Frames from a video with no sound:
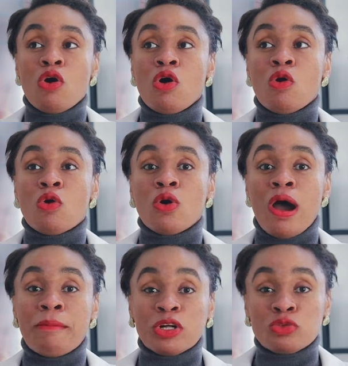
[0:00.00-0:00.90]
or
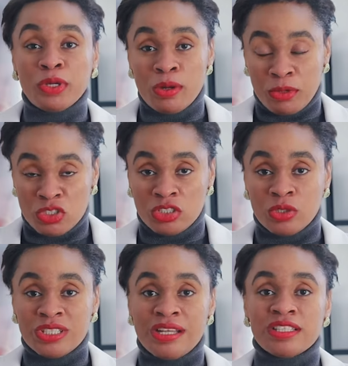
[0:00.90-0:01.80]
about to become
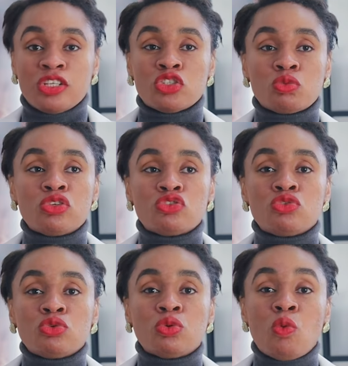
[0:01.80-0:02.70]
consultants and just want to
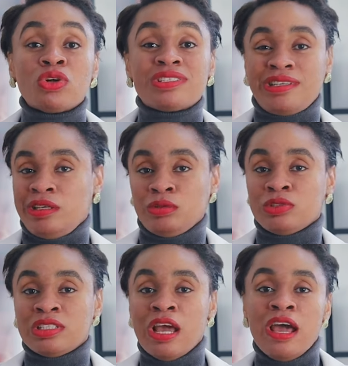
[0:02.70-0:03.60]
know what
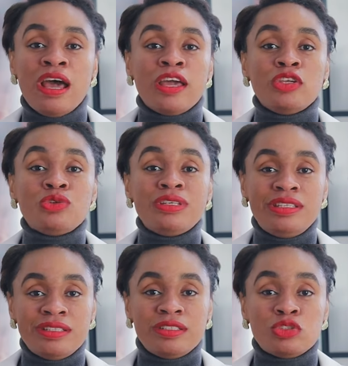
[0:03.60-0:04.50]
skills you
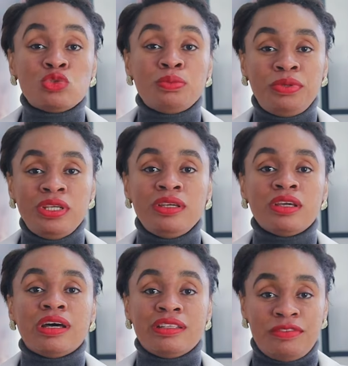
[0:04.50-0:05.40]
need to be
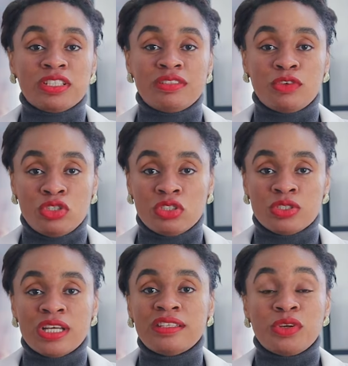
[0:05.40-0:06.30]
an effective
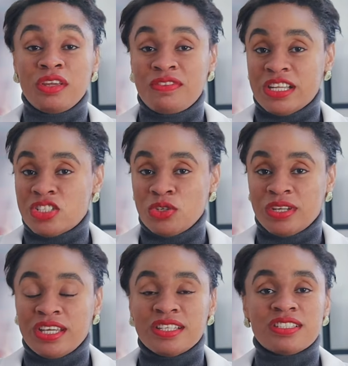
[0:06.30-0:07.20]
consultant. But if that's your
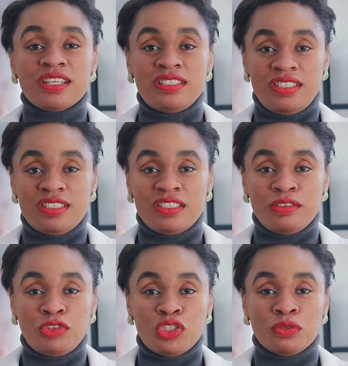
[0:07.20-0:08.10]
case, this is the
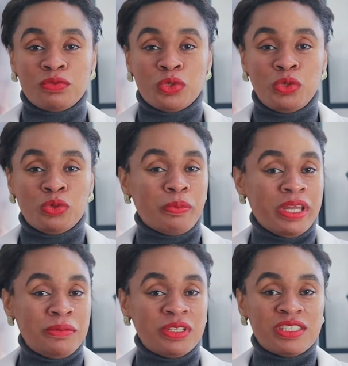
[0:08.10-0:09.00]
video for you. My
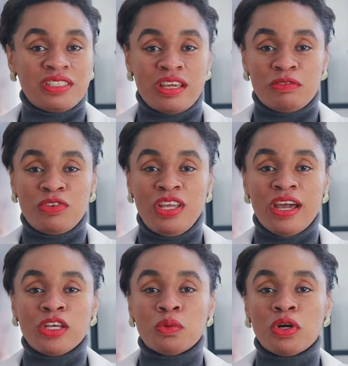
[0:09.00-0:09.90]
name is Stephanie
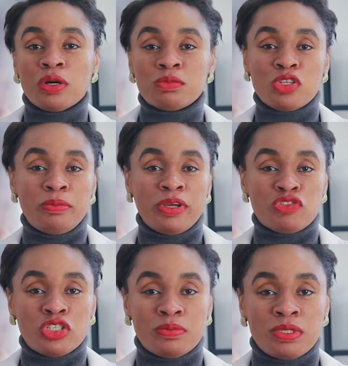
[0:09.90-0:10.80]
and you're welcome to the
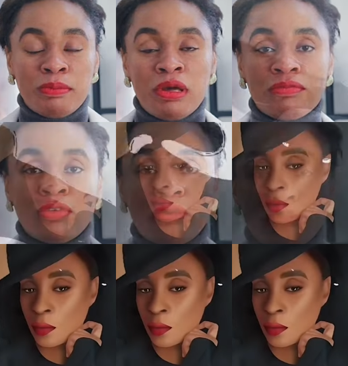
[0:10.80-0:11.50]
Metrogypsie platform.